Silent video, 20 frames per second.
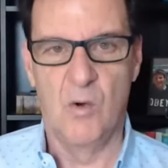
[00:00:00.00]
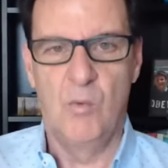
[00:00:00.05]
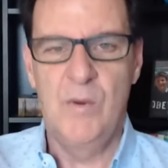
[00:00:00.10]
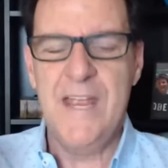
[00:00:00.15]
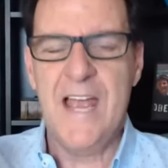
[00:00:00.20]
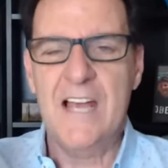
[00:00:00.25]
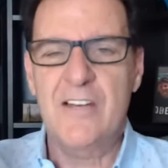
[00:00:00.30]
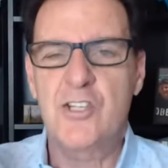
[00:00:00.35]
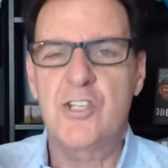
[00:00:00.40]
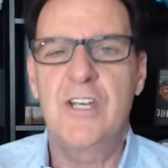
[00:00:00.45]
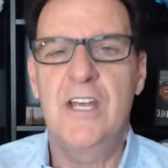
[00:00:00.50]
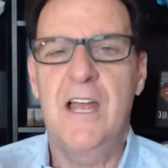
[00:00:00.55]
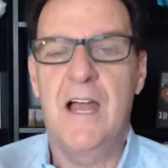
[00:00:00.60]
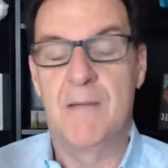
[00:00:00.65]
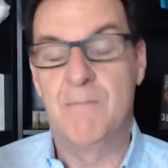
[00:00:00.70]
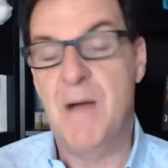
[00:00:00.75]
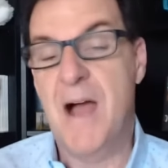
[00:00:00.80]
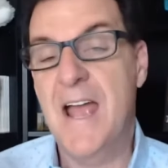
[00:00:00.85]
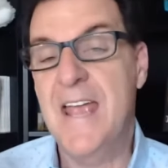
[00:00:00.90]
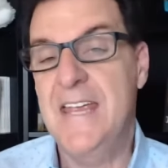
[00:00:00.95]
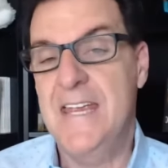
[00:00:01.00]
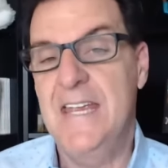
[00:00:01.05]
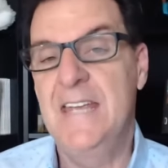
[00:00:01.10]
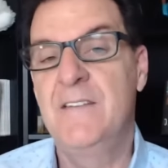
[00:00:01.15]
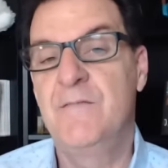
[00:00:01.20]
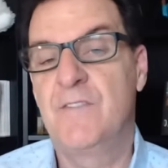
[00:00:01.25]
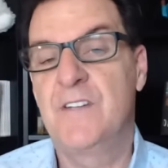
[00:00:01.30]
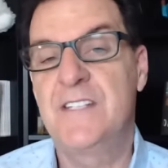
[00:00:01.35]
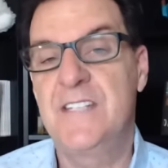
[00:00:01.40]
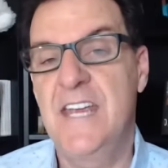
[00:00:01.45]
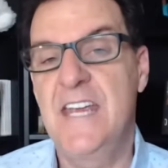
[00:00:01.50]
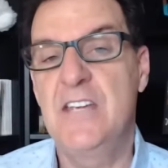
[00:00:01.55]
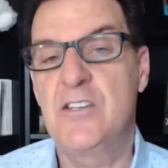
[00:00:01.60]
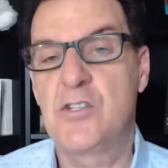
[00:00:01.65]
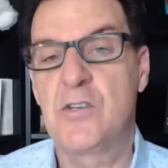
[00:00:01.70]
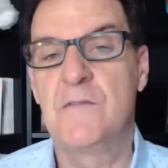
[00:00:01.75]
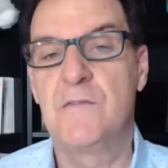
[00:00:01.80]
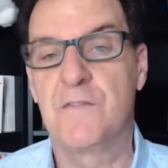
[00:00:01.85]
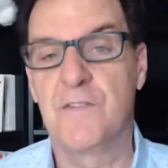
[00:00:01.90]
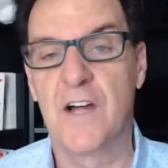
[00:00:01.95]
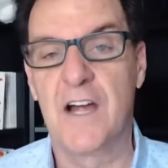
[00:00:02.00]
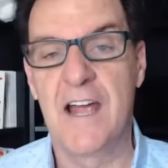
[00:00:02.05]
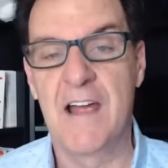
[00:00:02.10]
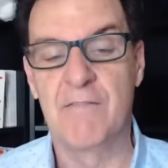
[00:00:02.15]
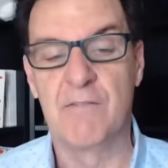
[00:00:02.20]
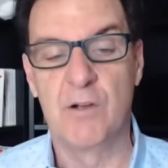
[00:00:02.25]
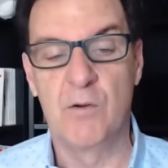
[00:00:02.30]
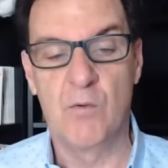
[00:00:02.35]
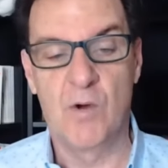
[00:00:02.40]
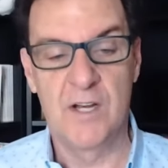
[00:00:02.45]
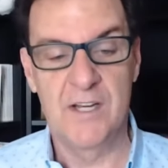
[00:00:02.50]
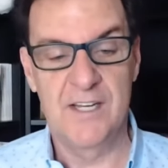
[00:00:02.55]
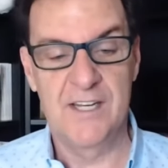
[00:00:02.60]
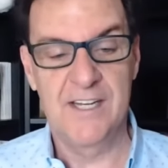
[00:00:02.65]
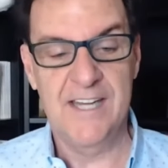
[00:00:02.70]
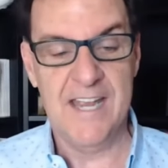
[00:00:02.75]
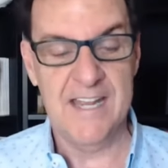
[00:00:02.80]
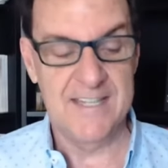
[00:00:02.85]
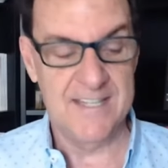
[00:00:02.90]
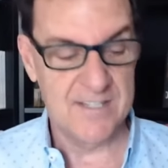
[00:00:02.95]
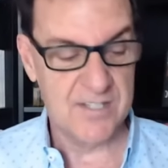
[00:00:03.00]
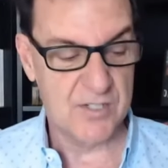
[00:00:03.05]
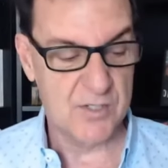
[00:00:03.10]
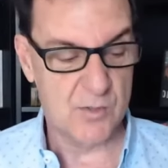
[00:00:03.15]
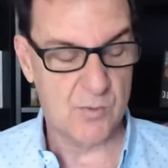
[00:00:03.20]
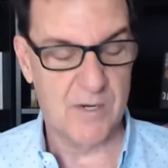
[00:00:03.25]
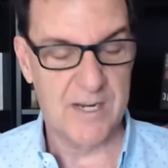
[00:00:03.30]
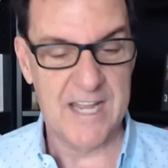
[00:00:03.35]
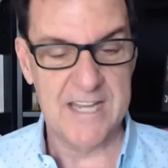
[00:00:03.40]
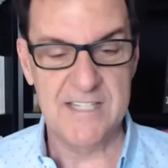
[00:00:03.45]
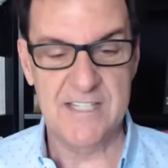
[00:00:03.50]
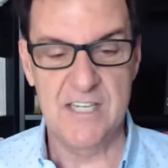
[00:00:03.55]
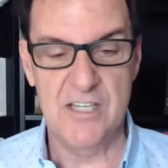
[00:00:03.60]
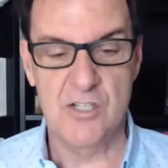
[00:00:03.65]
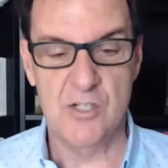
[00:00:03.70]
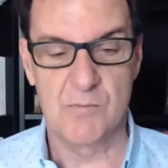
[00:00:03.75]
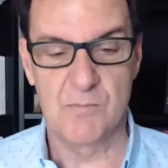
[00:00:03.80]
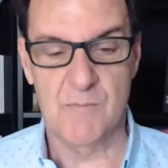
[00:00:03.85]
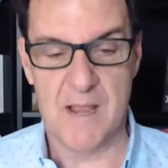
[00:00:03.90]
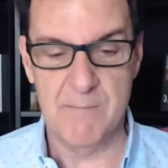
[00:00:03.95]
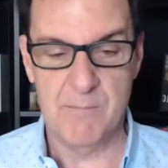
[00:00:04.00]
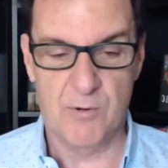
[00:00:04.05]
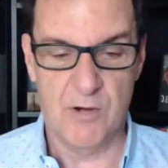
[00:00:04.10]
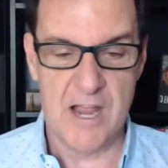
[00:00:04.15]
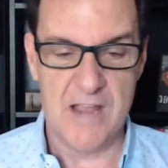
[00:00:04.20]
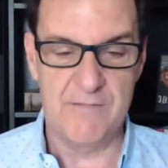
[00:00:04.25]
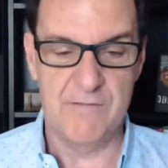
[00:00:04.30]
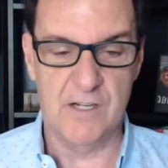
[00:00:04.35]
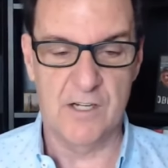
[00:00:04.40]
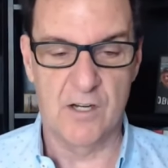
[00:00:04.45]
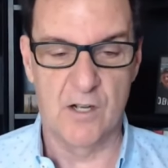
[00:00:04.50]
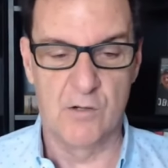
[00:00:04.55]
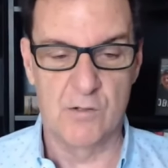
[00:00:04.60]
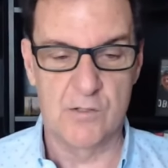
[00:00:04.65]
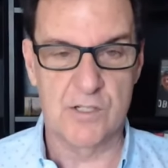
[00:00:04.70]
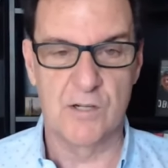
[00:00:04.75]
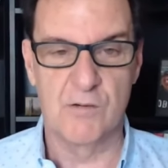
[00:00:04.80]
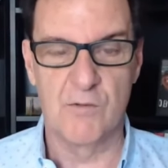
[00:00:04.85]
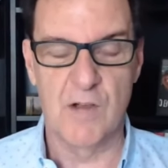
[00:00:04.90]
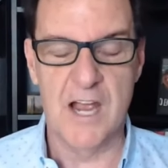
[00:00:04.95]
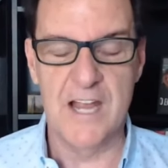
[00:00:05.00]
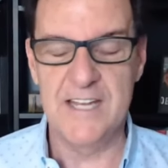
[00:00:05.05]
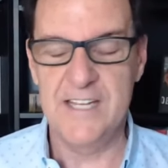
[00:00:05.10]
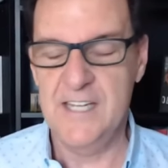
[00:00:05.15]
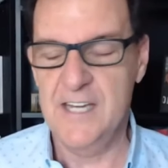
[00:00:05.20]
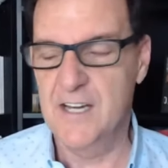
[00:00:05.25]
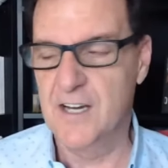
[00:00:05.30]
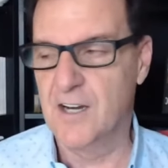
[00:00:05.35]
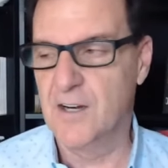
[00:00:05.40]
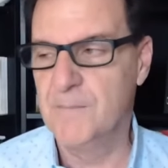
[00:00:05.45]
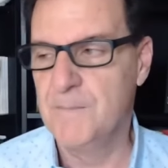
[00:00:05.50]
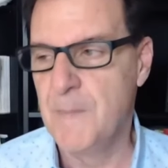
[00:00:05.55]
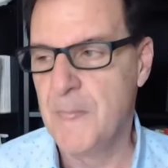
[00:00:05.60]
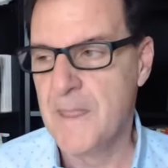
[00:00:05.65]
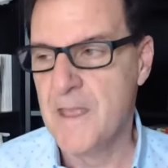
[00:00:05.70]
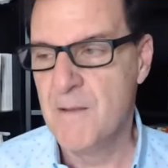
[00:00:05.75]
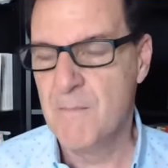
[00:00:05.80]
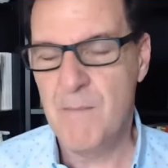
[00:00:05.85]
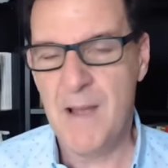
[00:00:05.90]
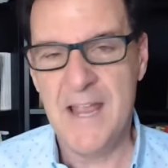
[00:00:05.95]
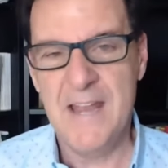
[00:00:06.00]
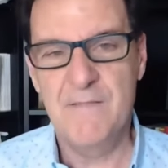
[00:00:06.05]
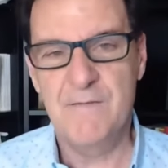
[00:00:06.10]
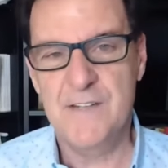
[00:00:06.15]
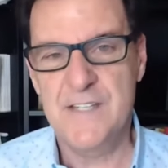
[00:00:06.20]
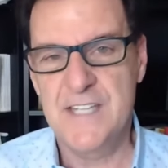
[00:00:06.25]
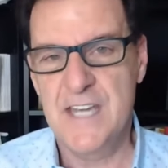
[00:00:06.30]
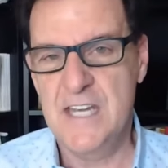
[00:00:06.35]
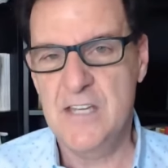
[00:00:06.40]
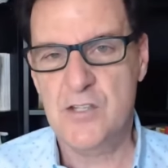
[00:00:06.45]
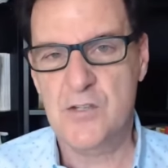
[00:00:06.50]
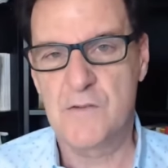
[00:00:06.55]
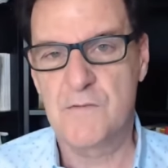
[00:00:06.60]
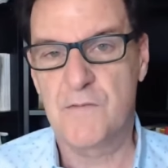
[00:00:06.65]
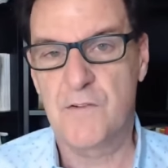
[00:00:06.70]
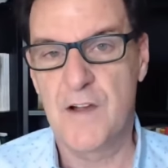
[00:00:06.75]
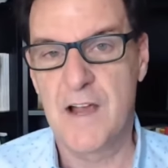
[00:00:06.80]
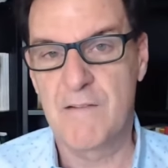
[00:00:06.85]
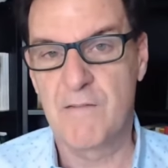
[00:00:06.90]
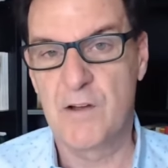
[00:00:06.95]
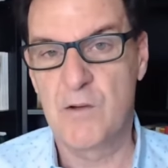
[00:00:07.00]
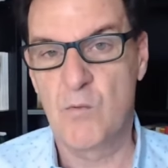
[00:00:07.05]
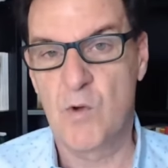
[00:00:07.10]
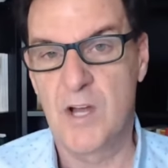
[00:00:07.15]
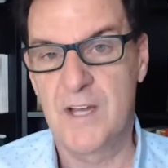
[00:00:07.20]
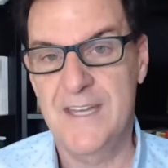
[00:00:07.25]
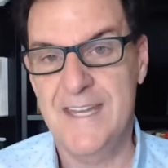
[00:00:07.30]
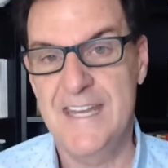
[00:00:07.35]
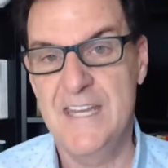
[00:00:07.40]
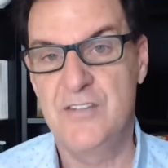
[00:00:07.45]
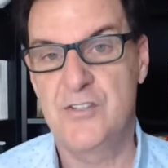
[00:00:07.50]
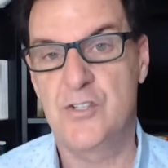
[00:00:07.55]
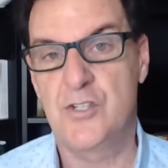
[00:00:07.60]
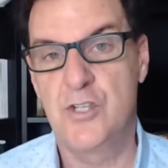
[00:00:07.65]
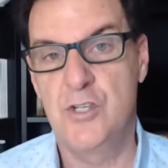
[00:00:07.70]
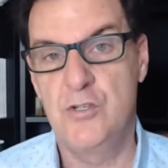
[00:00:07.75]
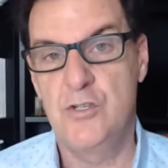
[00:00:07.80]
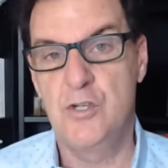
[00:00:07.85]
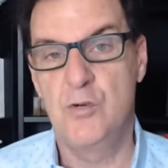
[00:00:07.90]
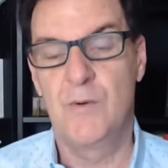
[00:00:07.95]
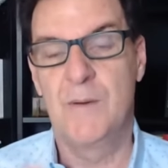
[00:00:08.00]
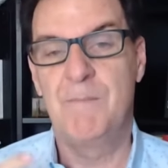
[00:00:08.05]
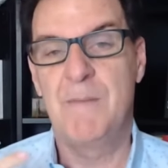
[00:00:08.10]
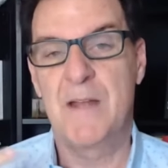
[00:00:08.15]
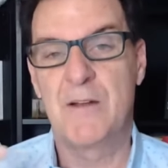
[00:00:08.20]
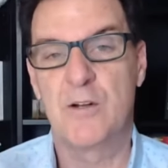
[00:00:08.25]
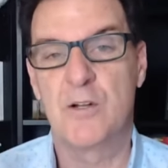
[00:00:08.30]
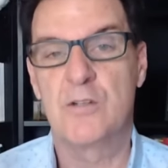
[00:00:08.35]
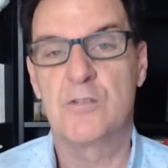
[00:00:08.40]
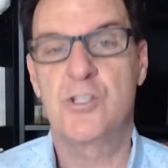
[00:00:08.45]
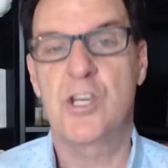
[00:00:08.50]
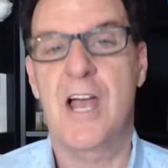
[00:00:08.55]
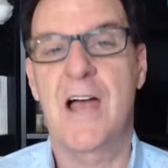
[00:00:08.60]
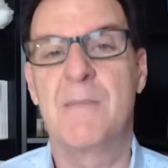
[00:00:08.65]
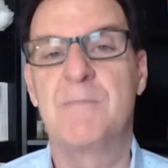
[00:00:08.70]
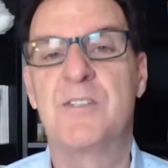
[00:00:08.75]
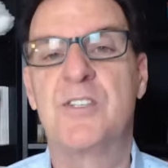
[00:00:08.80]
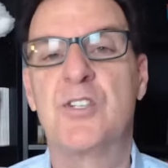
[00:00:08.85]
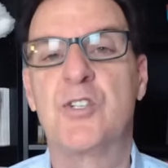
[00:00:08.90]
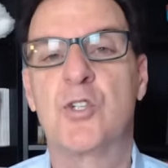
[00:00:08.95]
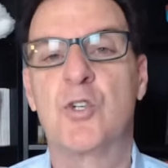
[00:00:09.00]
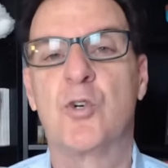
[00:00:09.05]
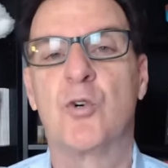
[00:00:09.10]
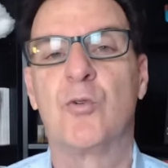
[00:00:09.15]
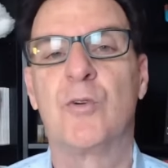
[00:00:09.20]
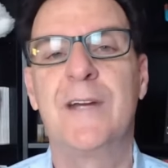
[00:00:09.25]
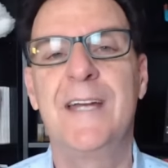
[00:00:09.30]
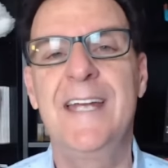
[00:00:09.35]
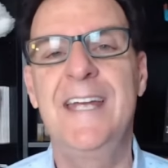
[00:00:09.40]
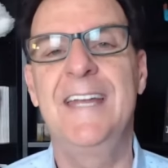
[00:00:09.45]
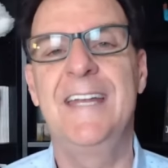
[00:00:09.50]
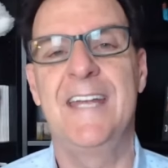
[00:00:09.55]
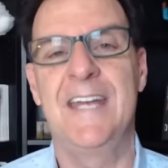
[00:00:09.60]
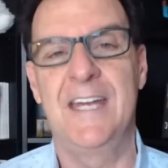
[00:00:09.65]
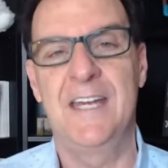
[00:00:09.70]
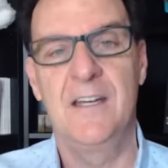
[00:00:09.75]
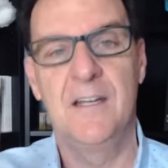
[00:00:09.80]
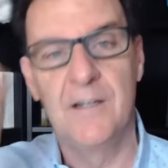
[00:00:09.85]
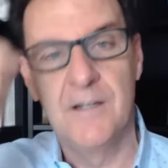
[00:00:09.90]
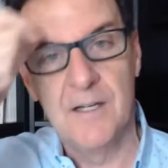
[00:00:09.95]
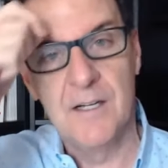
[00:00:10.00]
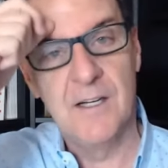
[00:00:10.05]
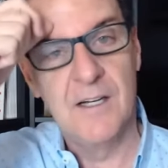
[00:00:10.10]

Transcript: we actually my invitation for everyone and again this is what i teach in my private coaching right here my invitation for everyone is to do a better job screening